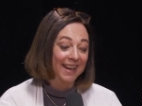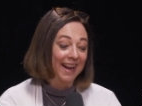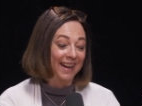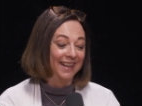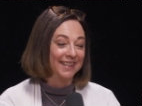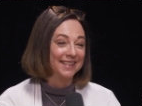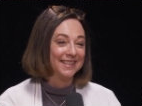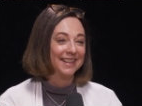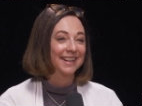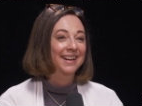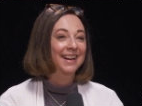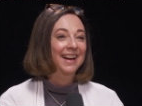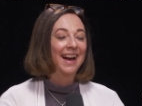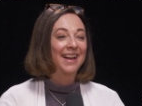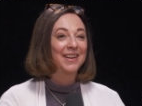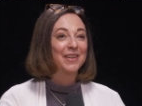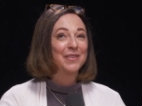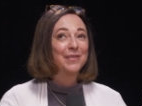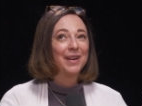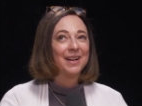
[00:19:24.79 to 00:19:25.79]
yes. Yeah.
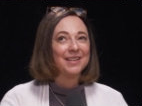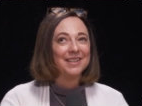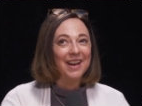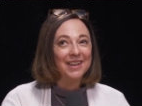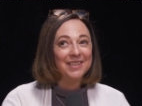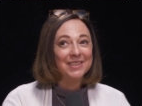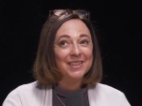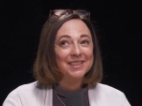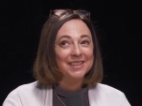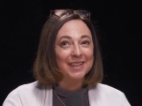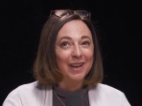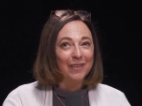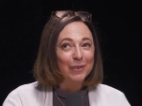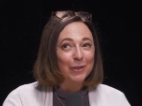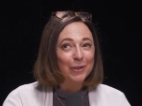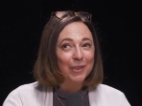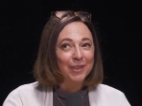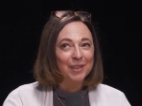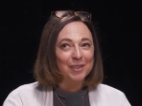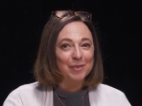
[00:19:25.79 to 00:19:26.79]
And in fact, I
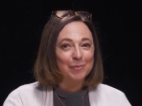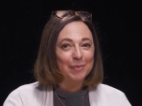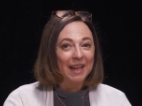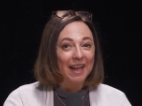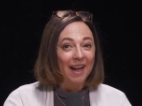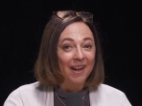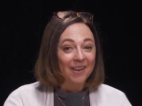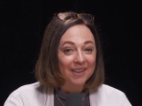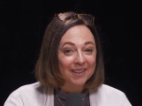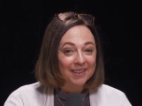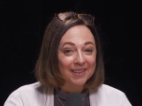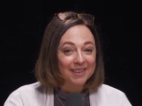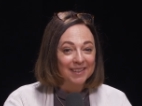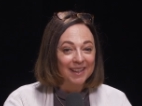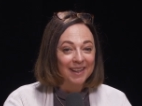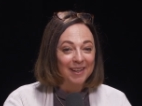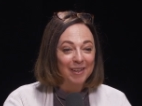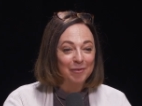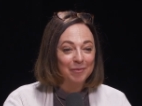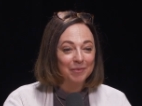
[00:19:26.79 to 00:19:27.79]
discovered this because
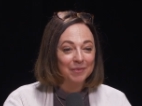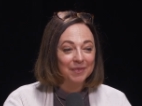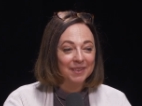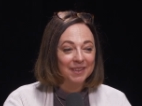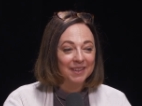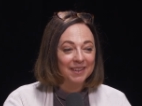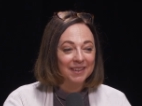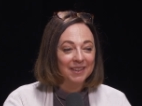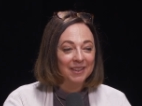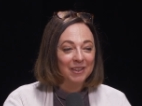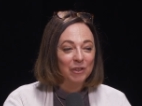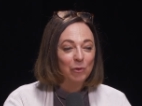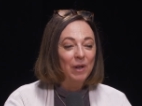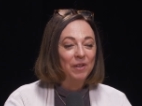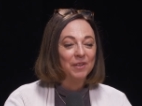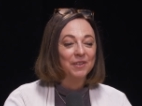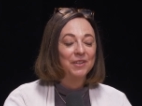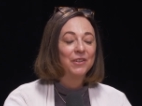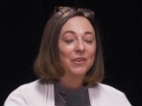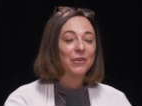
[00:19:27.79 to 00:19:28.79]
um,
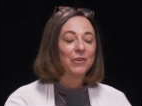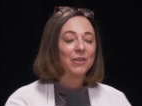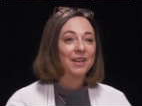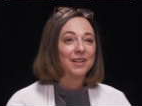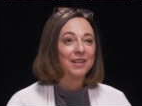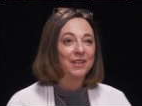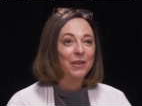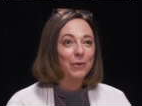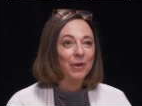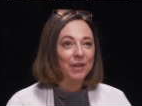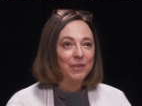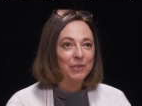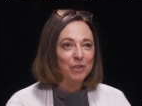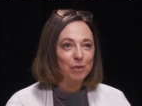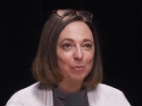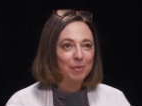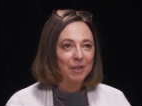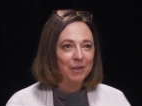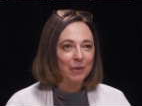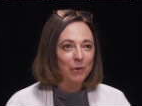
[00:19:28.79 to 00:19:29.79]
well, you know, like you, I used
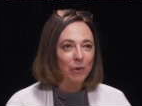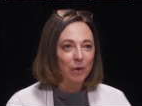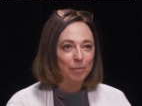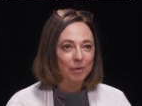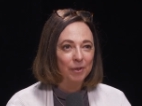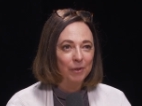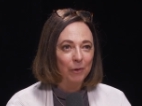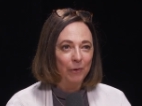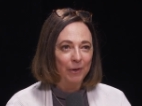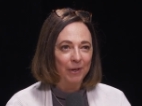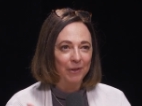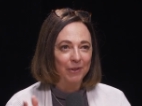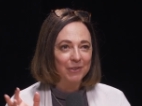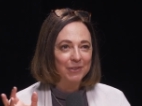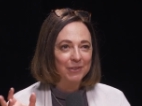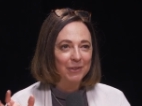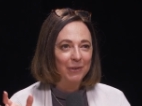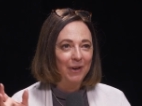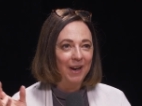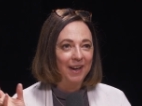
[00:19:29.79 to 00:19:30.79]
to be a corporate lawyer.
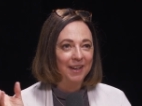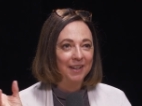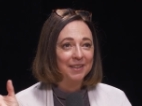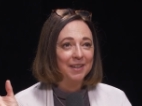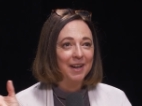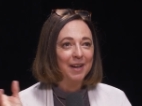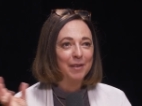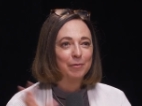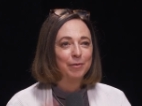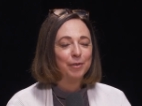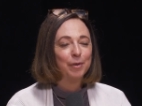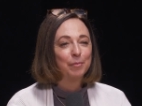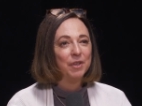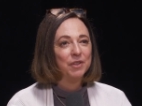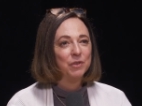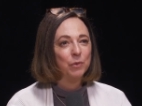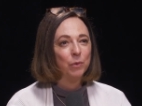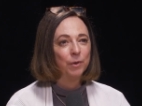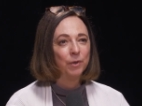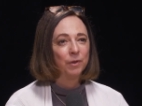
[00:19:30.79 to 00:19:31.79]
So uh-huh. I had come from
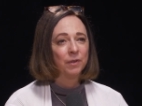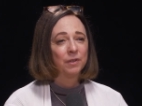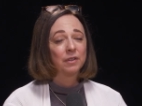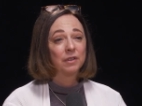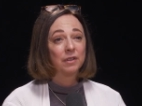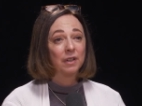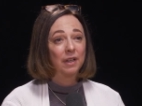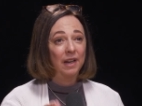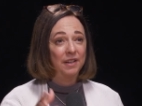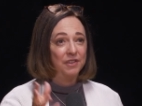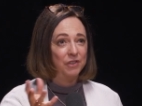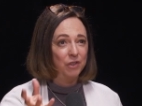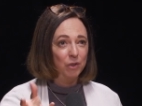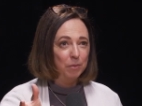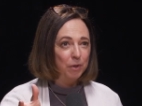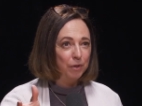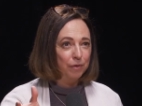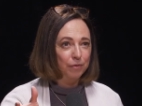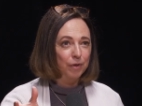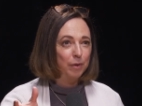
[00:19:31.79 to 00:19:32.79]
this world. I assume
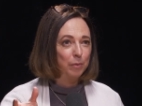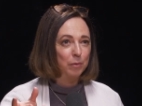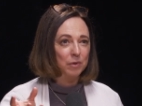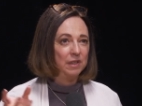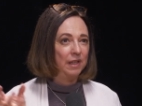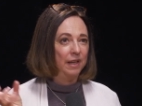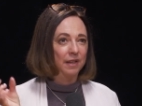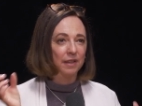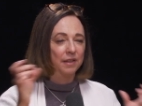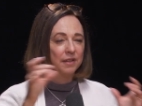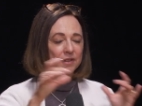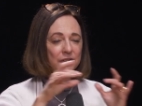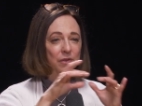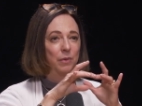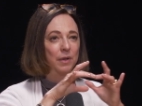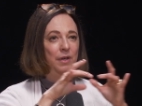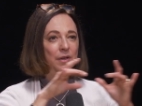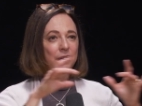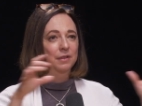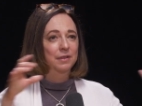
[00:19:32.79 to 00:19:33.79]
your firm was like this,
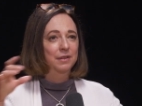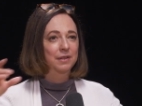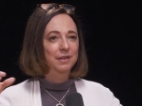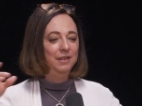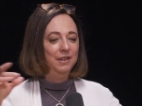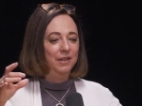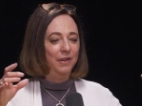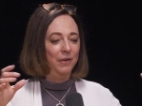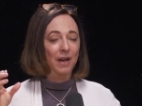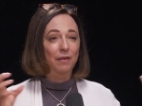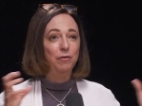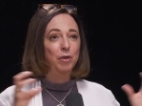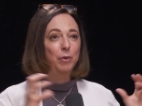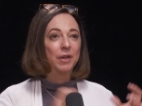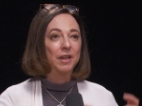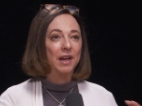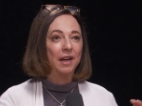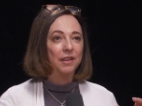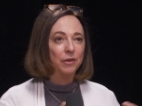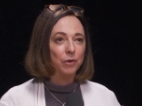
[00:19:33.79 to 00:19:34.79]
where, you know,
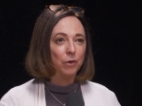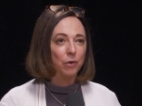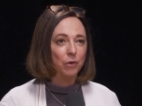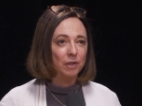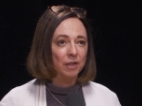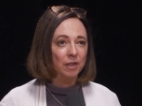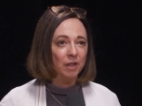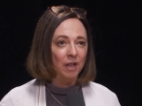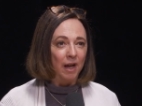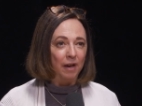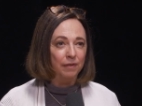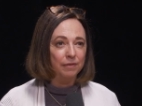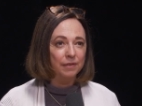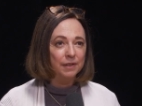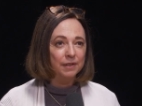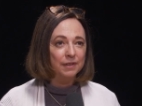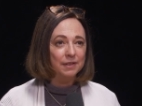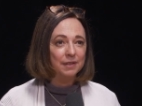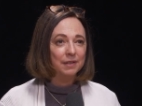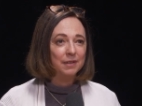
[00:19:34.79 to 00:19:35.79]
everyone had their own little
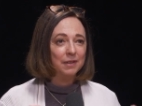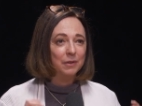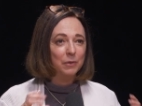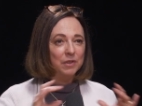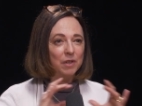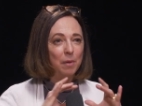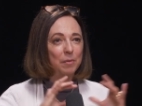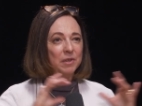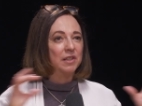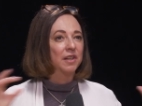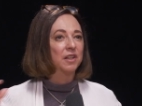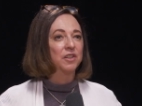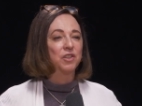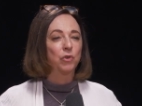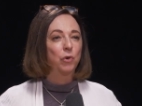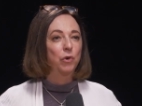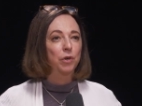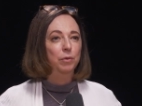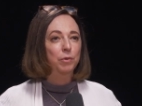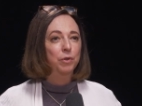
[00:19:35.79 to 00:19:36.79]
office. Yeah. It was almost like a
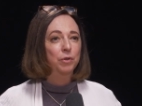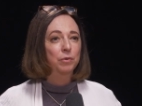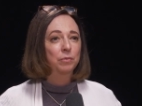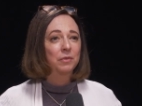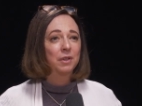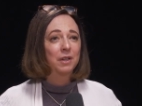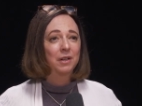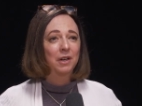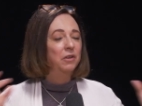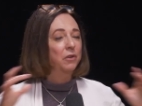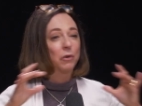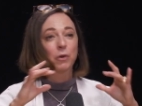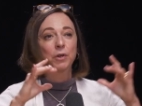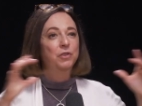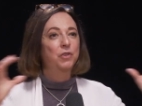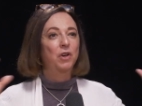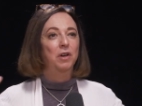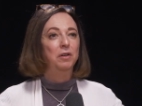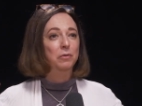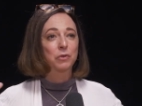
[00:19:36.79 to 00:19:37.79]
dorm room or, or a
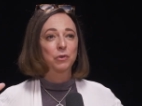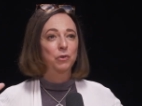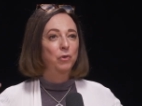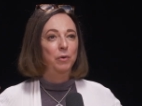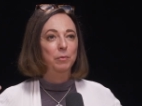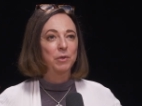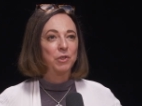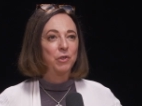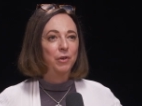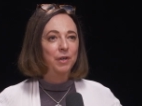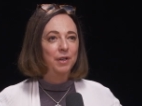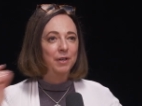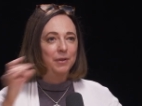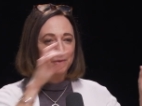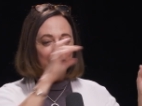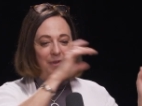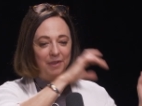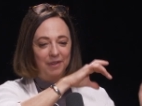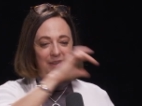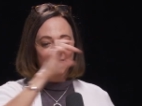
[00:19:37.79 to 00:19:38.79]
dormitory right.
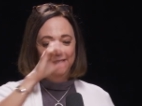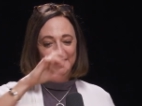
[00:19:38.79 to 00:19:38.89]
with